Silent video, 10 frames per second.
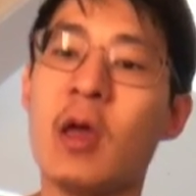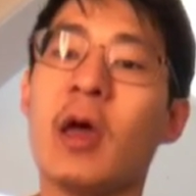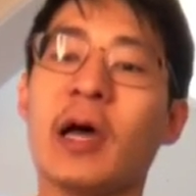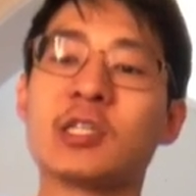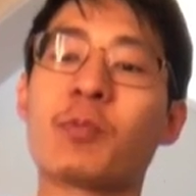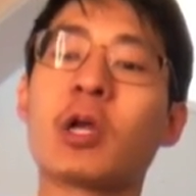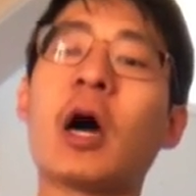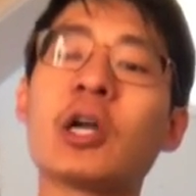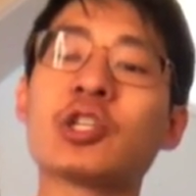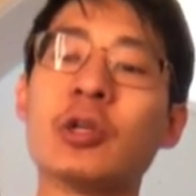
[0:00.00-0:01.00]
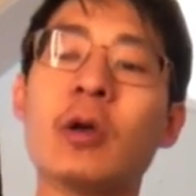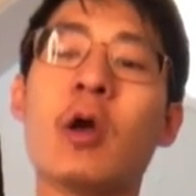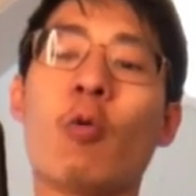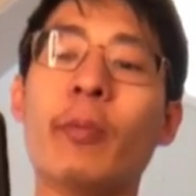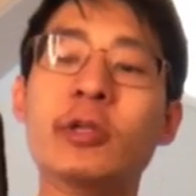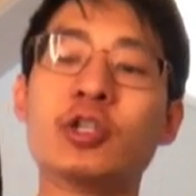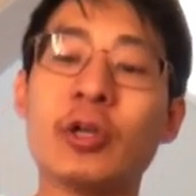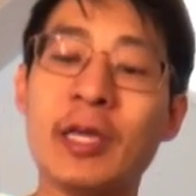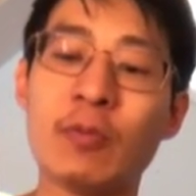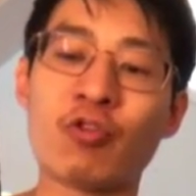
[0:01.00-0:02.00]
As a precaution, women should
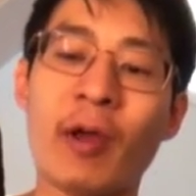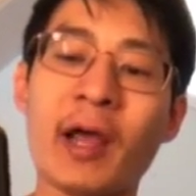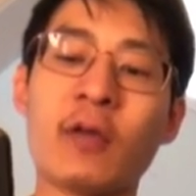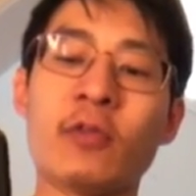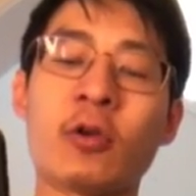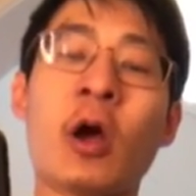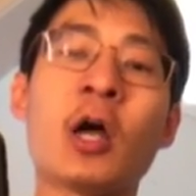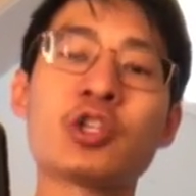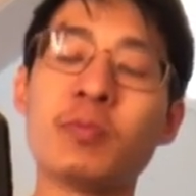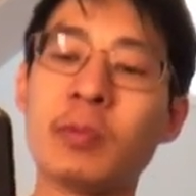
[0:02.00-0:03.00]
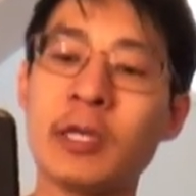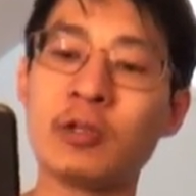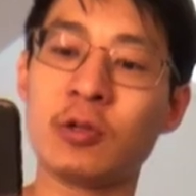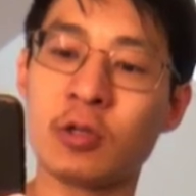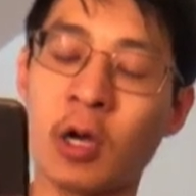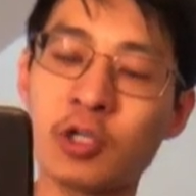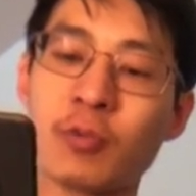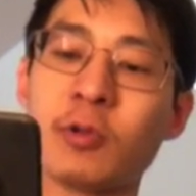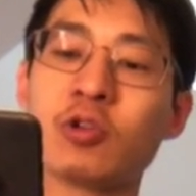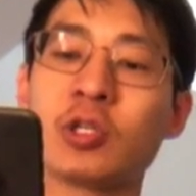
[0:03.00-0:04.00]
keep track of their
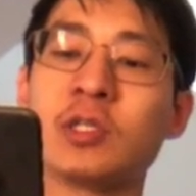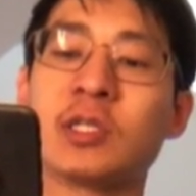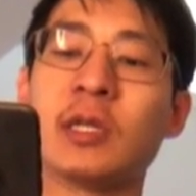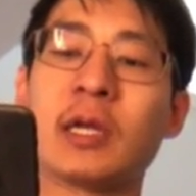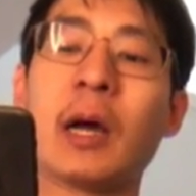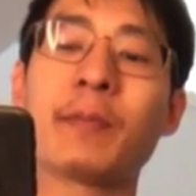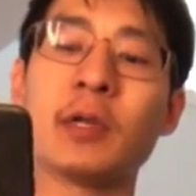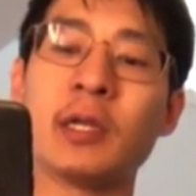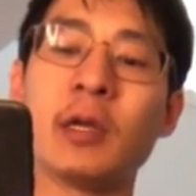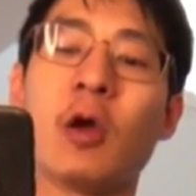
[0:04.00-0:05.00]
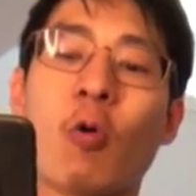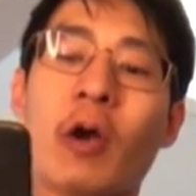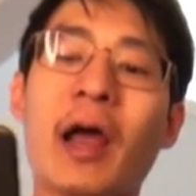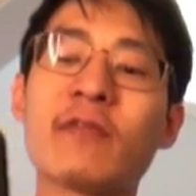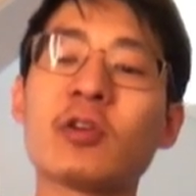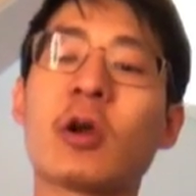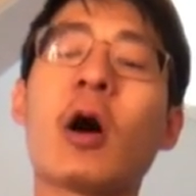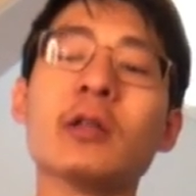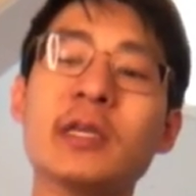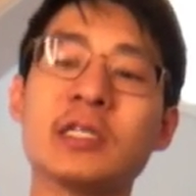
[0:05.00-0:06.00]
contributions to the company or have their
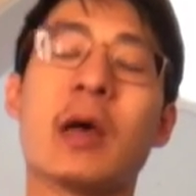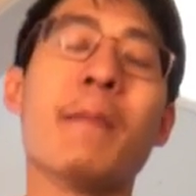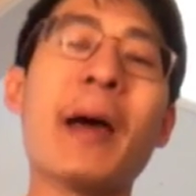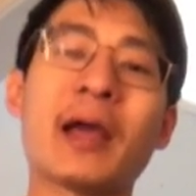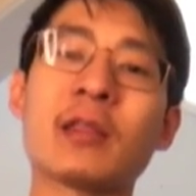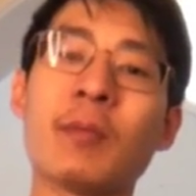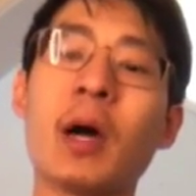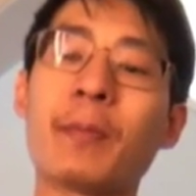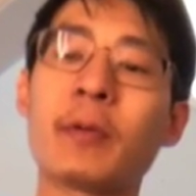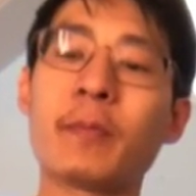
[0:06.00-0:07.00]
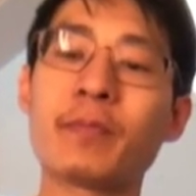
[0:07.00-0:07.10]
colleagues back them up.